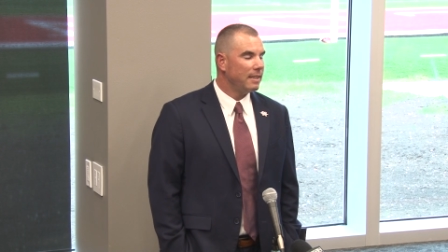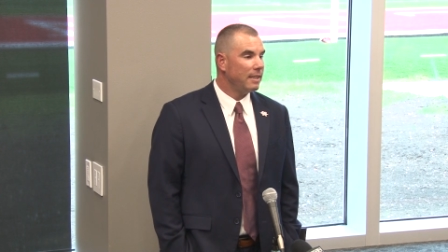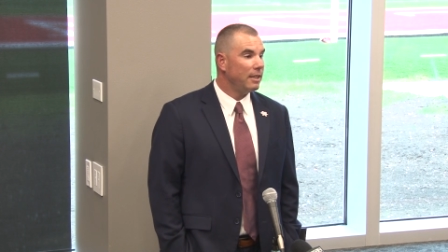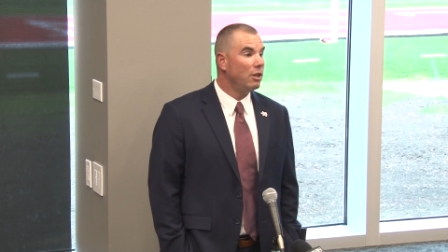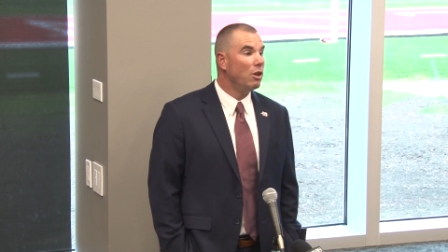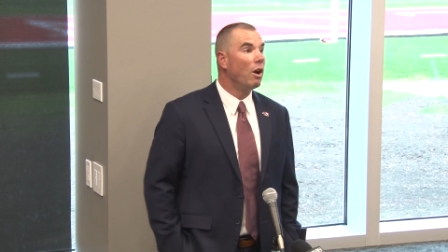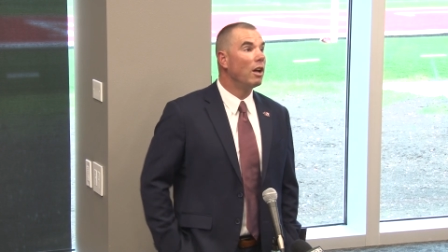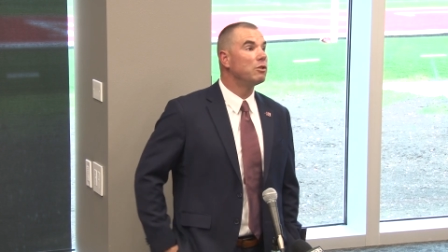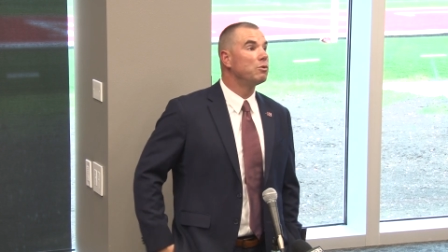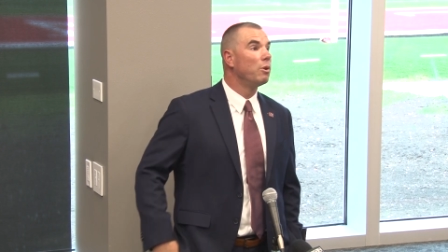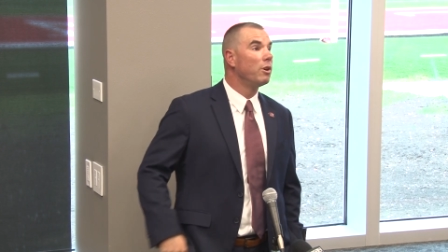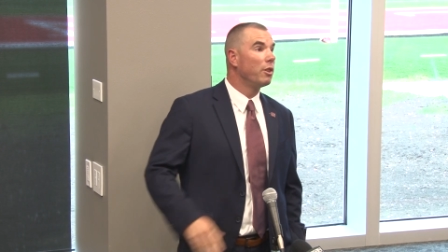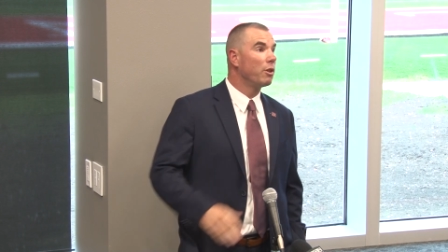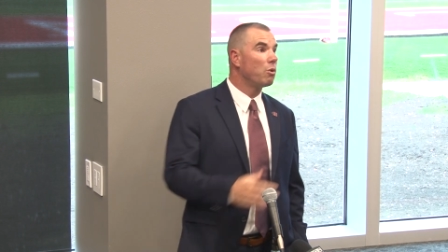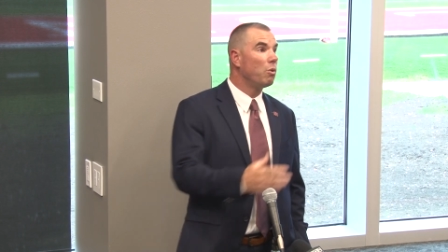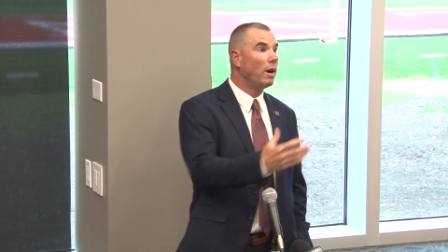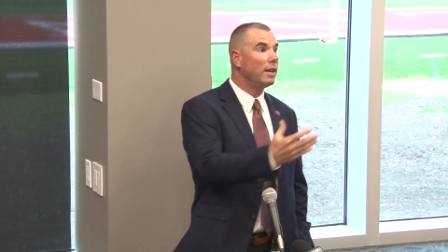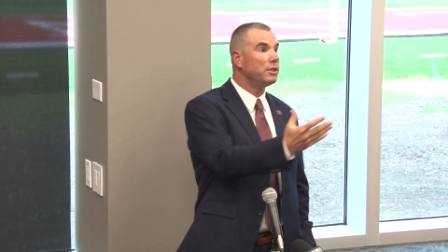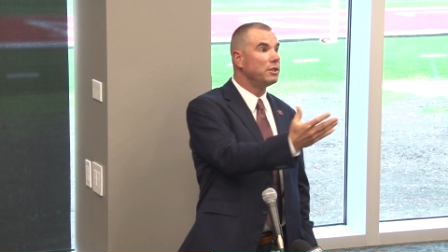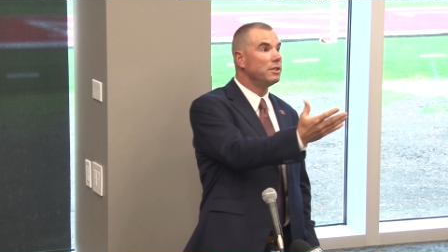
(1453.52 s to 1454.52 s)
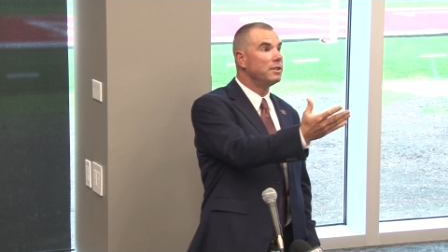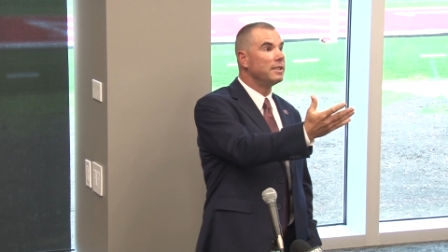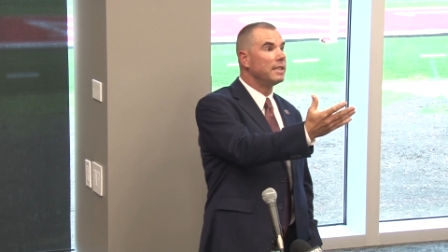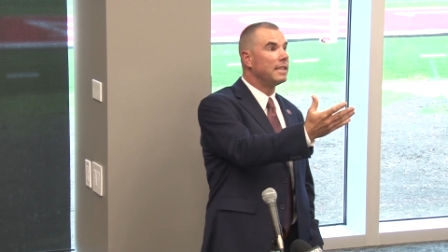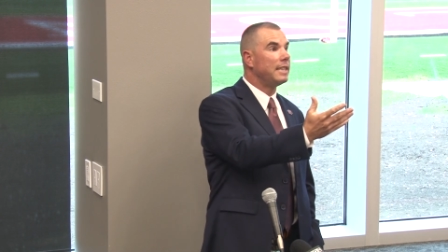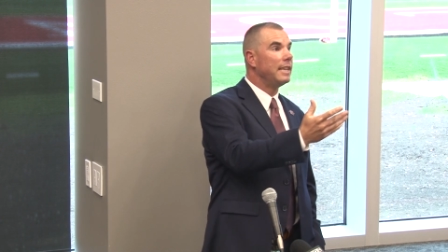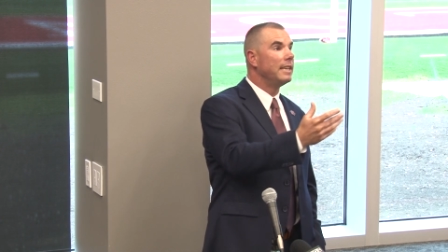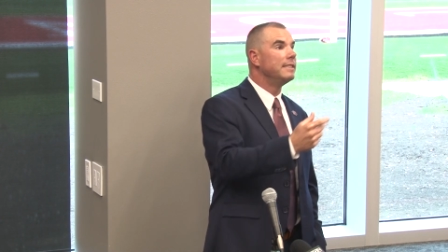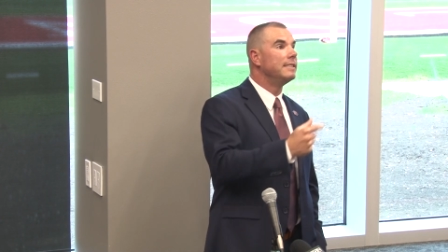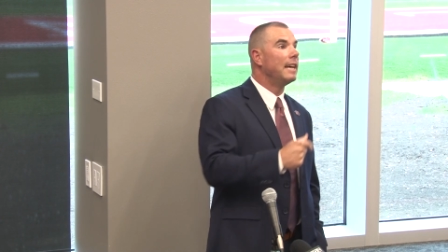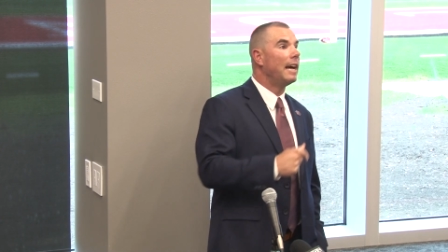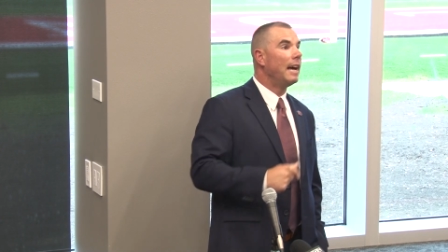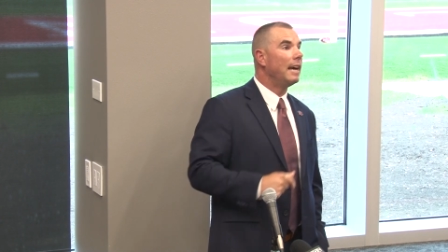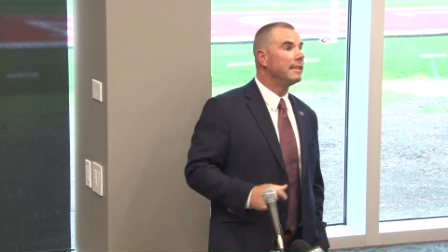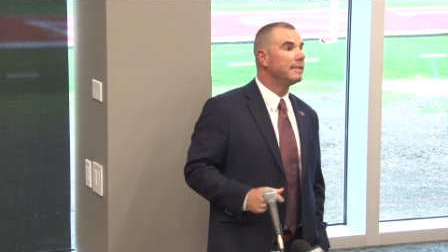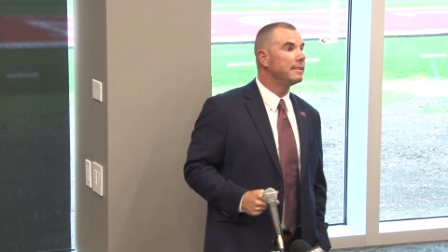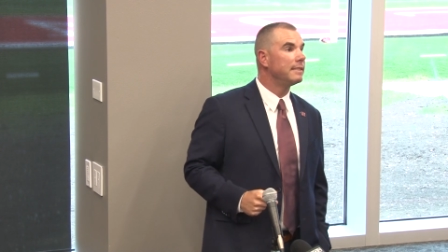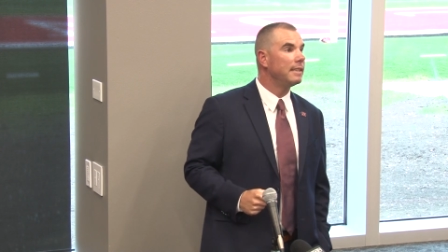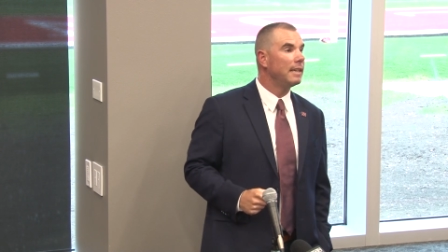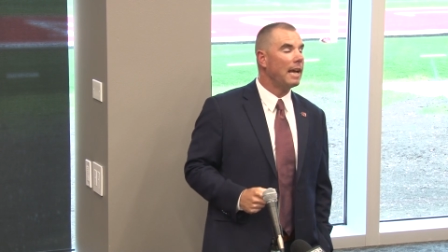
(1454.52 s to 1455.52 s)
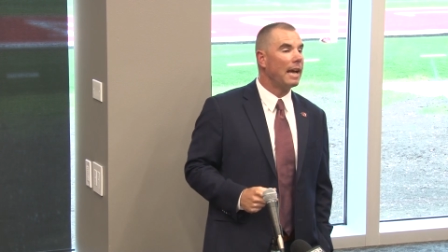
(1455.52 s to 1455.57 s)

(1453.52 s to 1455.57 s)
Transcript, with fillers: You know, that's one of the questions the kids asked.